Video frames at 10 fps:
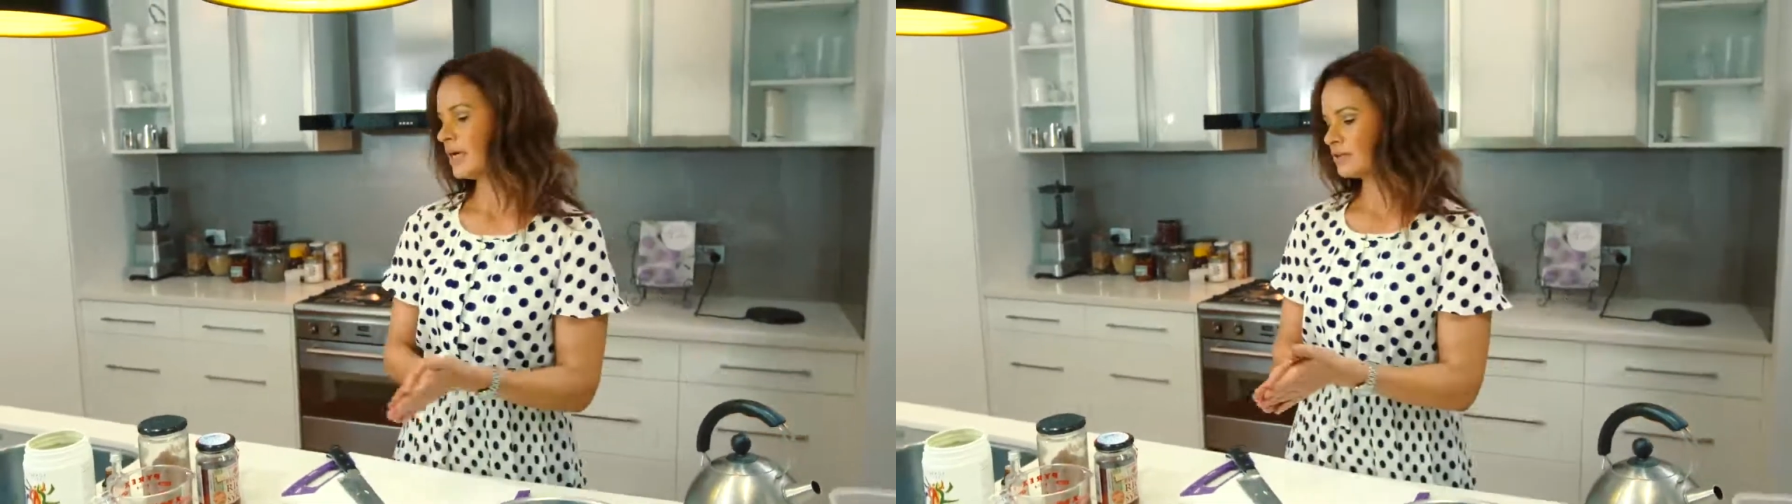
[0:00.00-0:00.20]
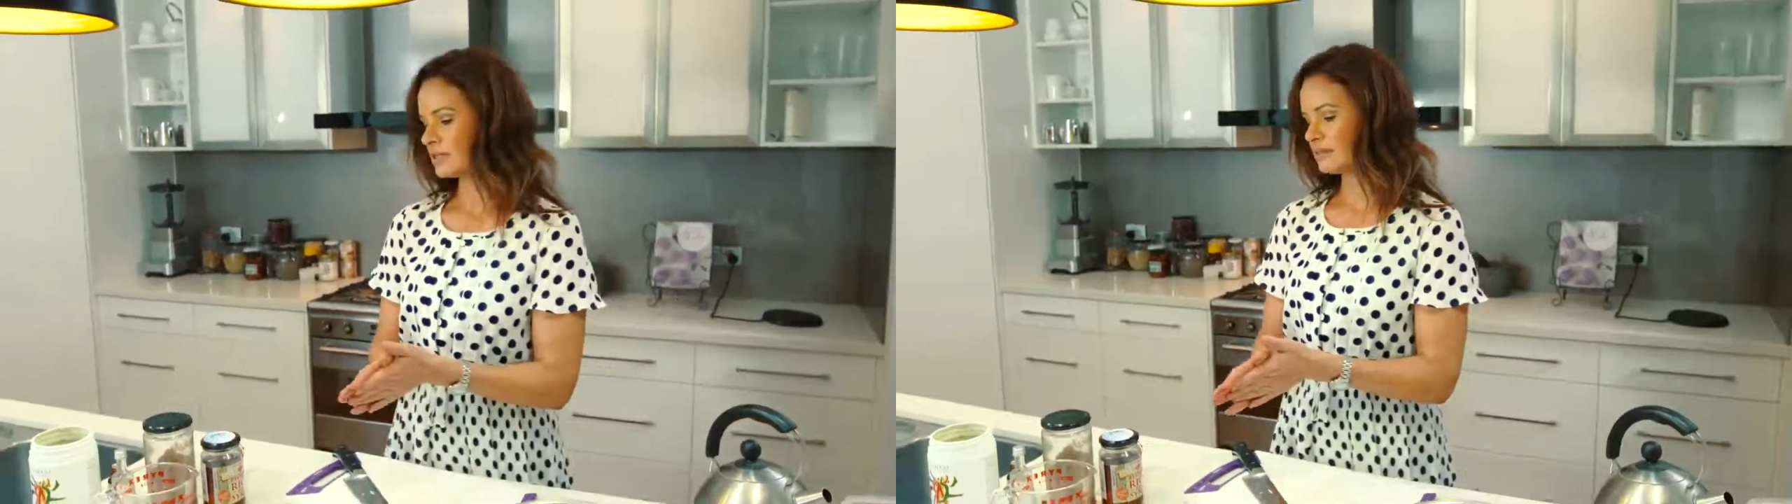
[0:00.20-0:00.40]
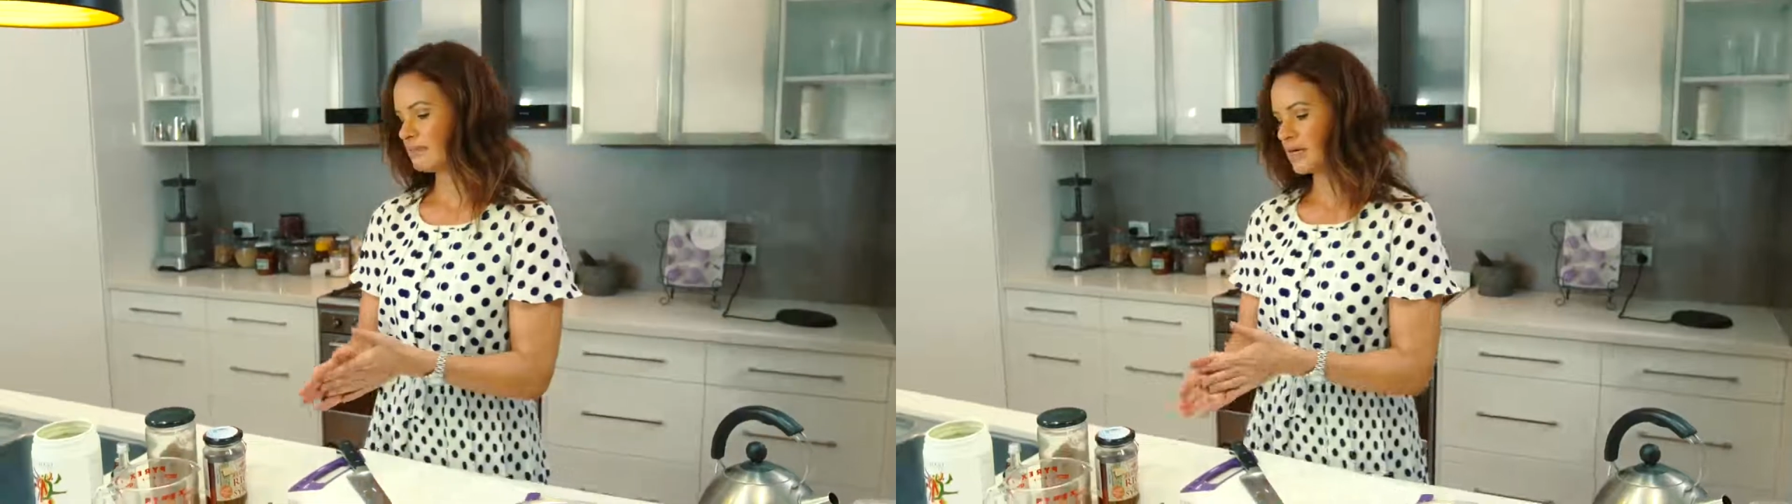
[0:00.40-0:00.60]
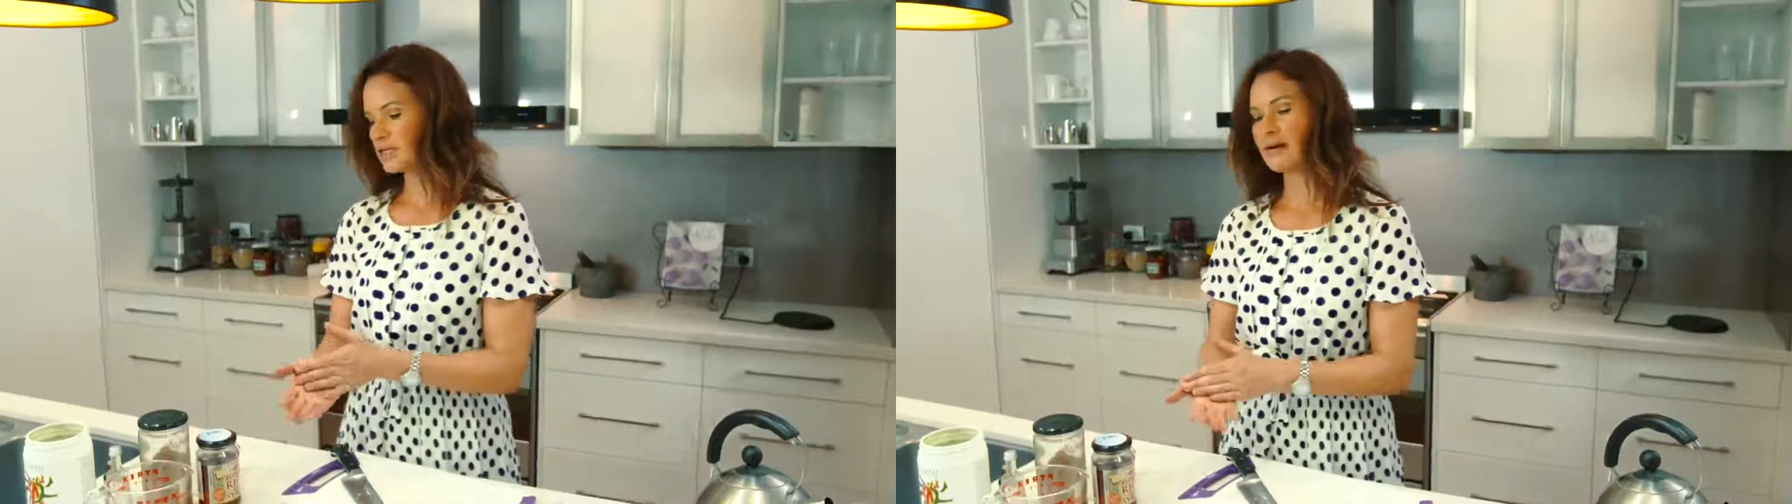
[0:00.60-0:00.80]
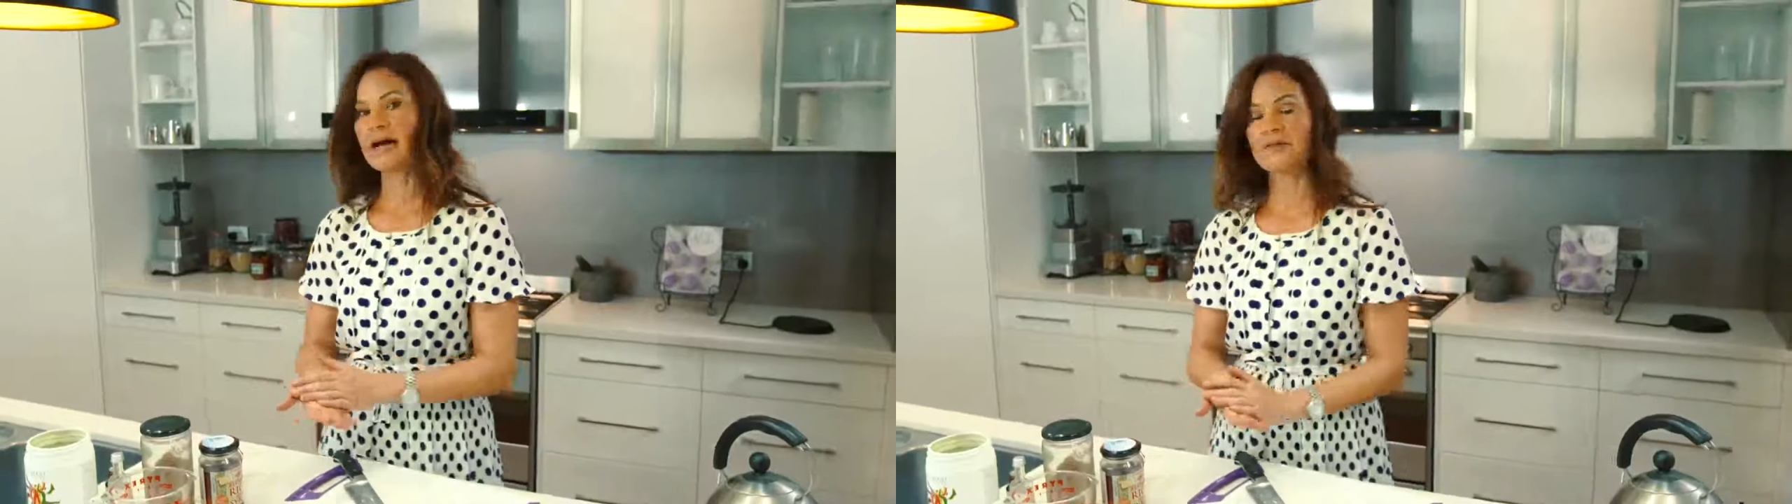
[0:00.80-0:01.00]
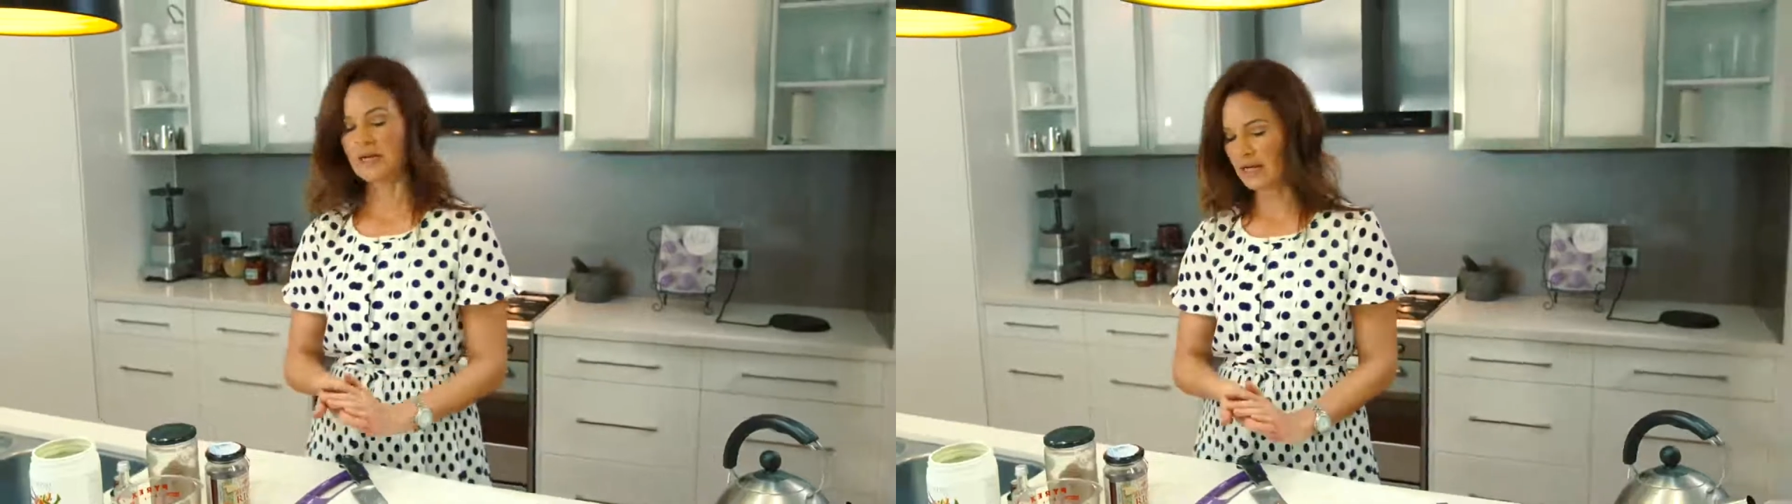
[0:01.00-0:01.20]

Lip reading: I'll just measure out the